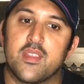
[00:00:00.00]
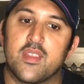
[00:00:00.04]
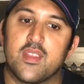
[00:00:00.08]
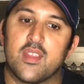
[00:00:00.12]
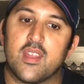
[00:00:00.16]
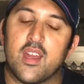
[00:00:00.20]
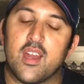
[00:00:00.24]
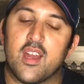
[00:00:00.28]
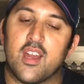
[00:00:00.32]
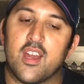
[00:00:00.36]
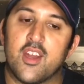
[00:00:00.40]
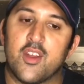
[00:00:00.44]

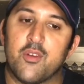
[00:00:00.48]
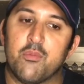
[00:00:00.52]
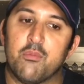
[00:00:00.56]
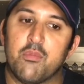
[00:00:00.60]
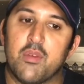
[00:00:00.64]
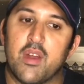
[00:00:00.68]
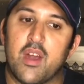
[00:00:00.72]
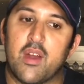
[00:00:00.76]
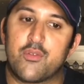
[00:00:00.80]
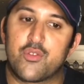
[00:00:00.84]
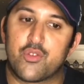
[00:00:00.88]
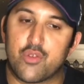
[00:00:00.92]

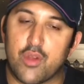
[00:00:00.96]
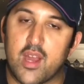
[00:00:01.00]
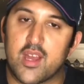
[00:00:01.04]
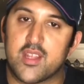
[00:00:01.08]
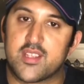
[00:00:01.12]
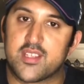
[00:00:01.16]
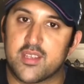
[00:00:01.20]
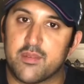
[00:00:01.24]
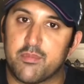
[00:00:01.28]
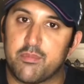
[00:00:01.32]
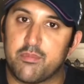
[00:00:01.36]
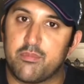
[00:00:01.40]
I've tried
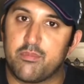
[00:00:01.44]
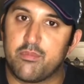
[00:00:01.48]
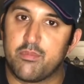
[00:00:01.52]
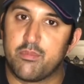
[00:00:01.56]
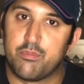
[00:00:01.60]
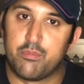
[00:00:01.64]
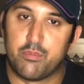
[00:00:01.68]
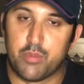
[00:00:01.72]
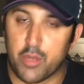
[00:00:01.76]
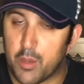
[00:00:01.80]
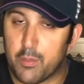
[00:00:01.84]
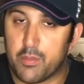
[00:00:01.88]
to
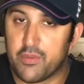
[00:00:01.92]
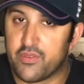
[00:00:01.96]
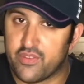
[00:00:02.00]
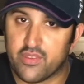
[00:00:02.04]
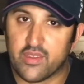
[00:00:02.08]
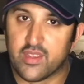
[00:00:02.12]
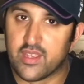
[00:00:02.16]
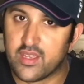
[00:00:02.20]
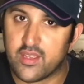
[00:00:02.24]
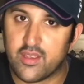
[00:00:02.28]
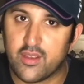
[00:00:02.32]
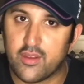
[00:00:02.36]

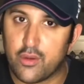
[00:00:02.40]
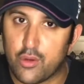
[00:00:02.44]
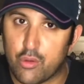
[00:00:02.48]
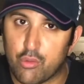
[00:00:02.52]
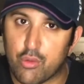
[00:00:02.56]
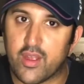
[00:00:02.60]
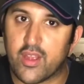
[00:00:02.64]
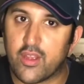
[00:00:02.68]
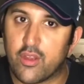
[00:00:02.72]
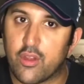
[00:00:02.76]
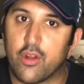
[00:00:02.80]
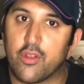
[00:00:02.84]
purposely
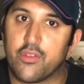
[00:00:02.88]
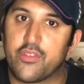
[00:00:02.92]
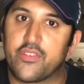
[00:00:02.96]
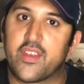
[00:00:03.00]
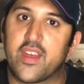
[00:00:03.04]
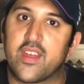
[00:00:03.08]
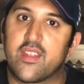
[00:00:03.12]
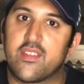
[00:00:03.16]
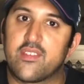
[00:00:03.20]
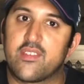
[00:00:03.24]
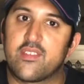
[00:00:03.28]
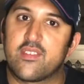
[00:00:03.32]
create
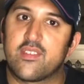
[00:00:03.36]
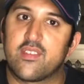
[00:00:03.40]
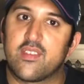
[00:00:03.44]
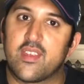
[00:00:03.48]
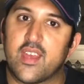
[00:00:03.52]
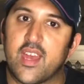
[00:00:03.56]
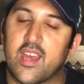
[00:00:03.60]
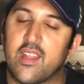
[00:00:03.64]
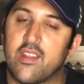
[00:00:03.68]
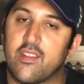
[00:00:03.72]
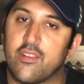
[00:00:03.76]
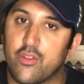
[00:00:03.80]
content
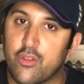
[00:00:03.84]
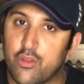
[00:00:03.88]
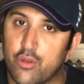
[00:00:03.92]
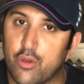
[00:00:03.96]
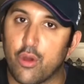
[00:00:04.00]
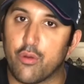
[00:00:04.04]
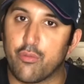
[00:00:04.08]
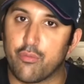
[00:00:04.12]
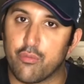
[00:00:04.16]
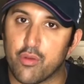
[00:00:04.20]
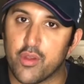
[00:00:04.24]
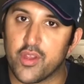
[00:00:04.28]
and
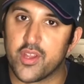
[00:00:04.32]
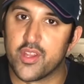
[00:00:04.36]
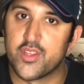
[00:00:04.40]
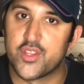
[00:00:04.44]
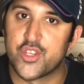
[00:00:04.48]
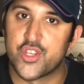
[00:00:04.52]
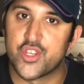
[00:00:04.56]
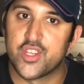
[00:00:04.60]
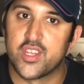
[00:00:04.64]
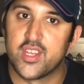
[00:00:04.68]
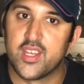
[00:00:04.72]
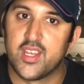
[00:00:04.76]

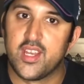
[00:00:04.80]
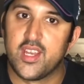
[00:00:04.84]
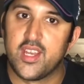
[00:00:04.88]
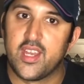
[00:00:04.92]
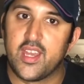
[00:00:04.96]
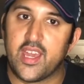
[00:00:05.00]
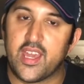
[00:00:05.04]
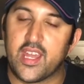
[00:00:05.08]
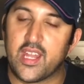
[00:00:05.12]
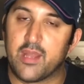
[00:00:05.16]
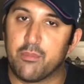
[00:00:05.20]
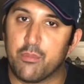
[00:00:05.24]
coverage
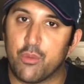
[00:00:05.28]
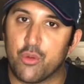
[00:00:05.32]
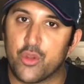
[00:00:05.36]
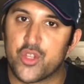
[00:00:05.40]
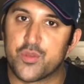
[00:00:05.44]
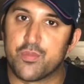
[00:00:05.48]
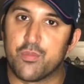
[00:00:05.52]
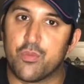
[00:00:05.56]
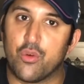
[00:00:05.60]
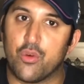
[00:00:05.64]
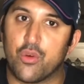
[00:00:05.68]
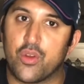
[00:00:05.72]
in a
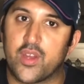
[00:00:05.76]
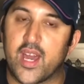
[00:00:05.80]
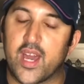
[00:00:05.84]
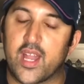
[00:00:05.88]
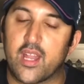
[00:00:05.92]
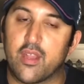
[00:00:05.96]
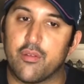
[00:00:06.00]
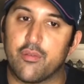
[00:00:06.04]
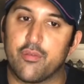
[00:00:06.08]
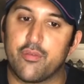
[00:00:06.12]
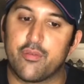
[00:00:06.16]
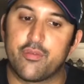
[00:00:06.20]
much more
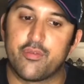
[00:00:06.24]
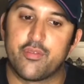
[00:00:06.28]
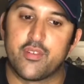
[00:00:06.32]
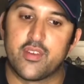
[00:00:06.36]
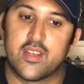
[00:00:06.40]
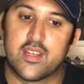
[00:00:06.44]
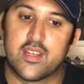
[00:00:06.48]
kind of